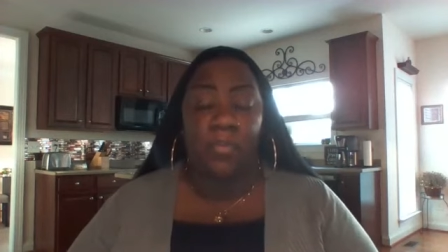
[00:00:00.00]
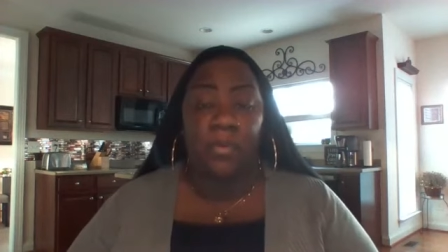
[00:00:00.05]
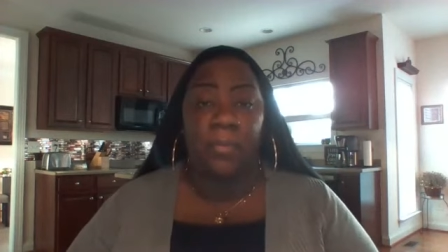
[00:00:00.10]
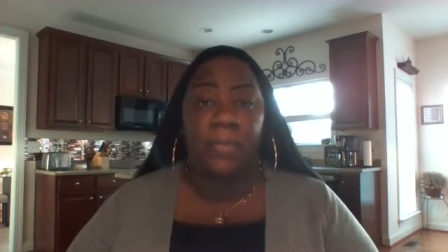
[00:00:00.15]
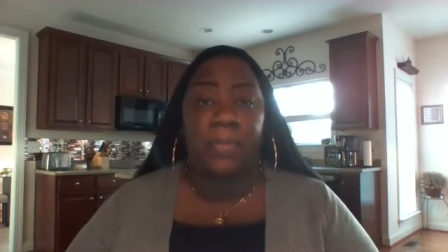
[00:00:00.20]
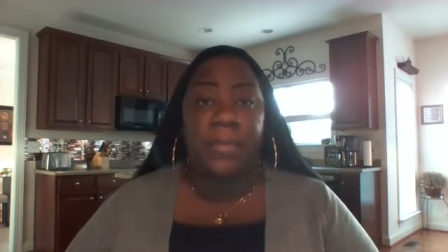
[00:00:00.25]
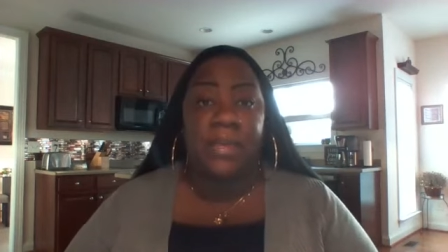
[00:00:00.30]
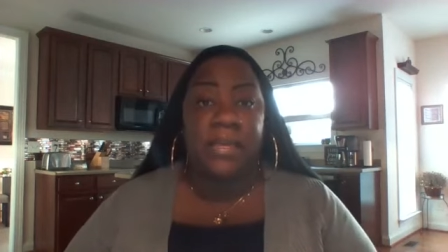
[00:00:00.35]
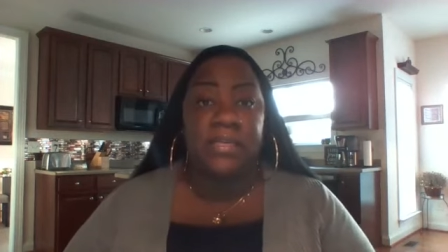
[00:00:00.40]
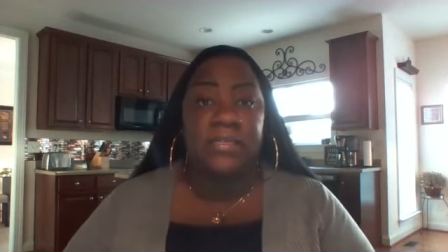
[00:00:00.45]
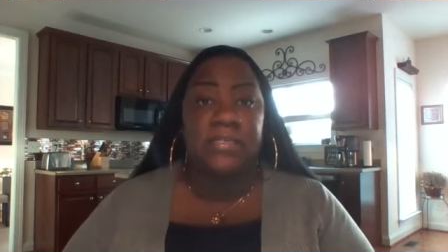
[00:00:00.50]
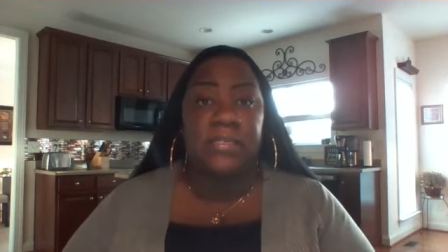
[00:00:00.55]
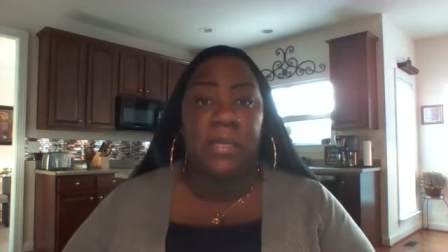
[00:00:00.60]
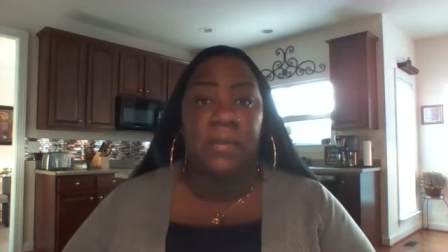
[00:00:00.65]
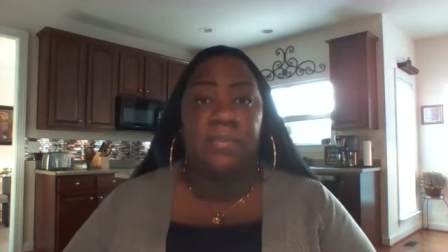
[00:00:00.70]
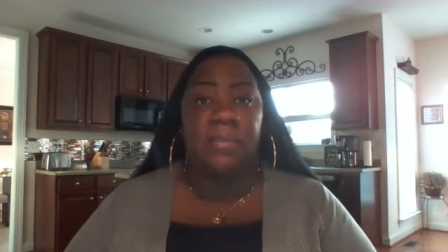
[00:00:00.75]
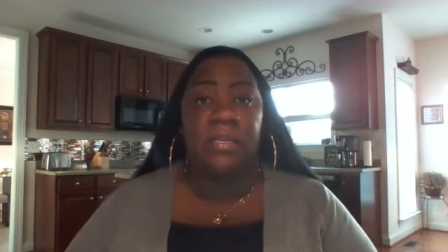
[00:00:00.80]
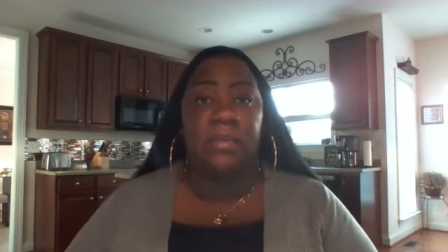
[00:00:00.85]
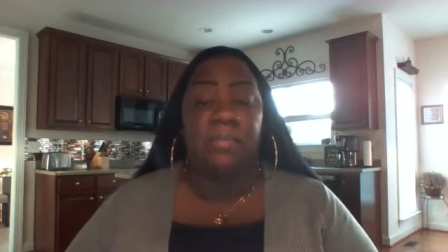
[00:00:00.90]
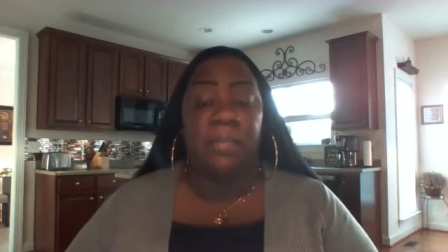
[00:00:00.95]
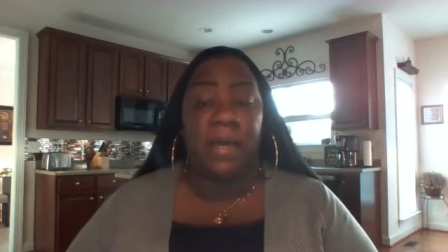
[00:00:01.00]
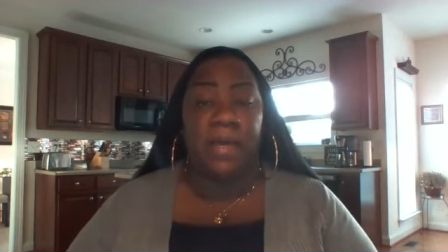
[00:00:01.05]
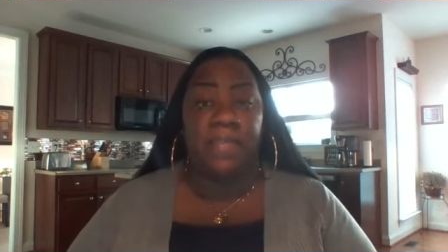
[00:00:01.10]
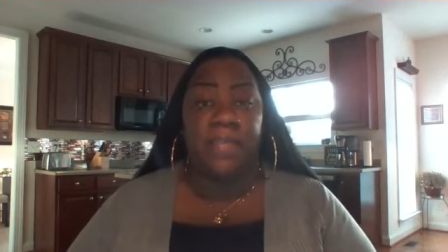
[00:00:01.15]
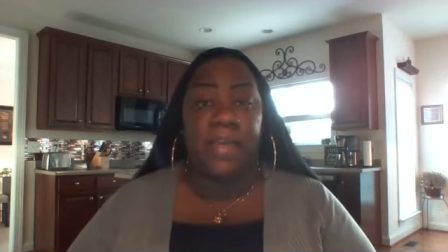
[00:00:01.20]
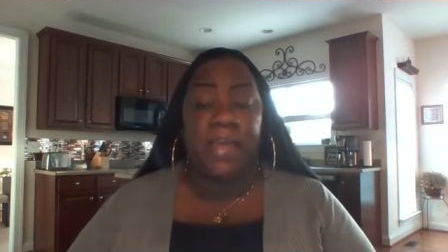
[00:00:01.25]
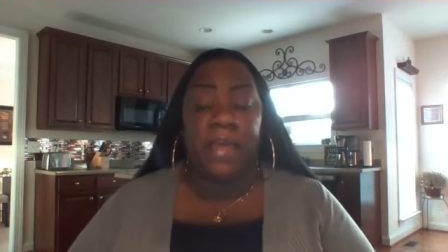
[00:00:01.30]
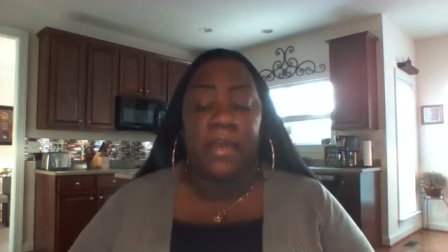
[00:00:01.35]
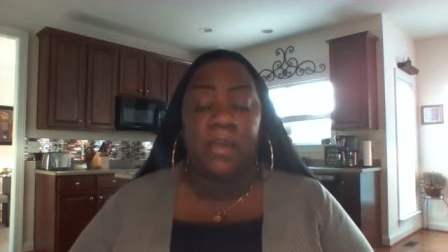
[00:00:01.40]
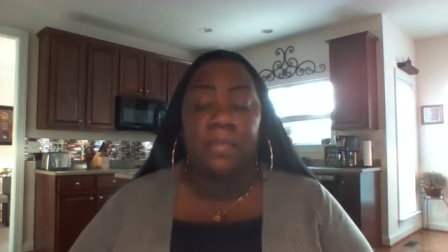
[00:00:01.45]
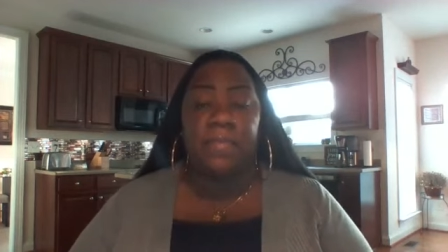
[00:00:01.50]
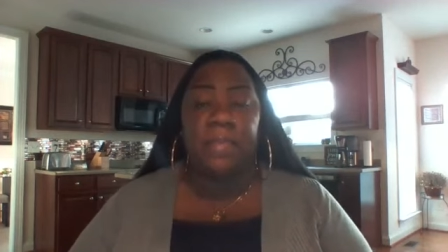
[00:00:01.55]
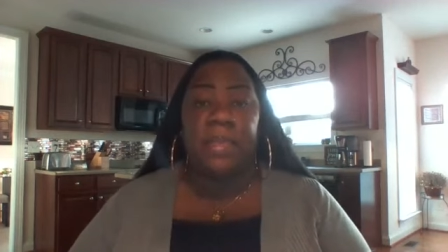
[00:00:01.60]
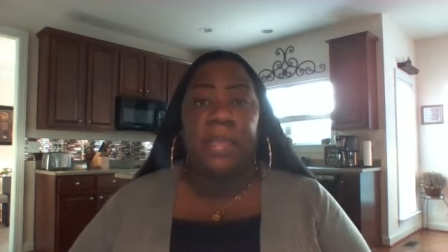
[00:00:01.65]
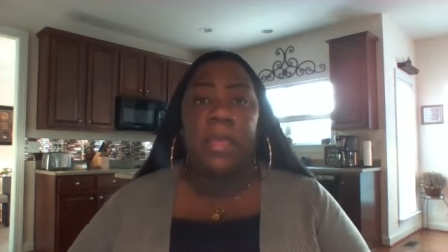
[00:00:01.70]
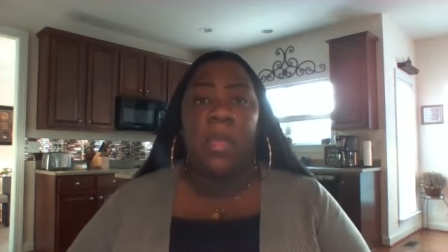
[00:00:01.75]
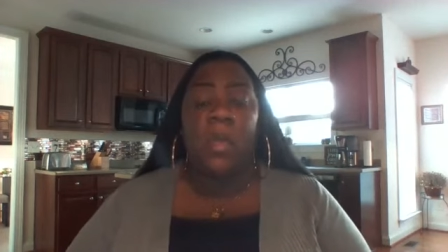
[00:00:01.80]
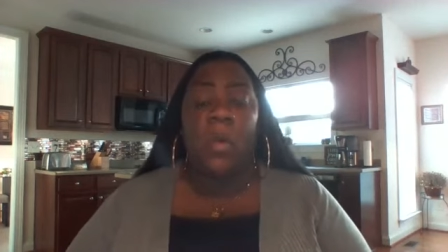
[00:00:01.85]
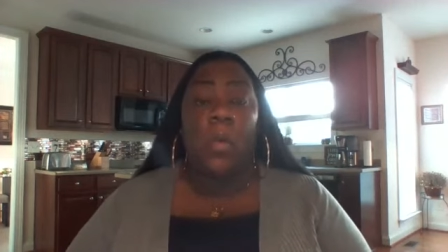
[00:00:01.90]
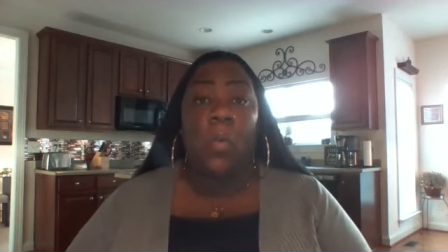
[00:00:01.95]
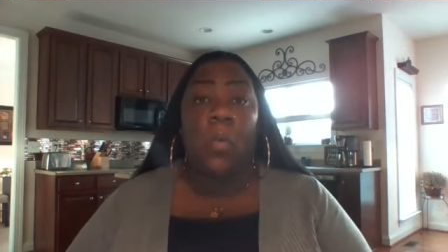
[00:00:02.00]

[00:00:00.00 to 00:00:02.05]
from being tempted by the enemy,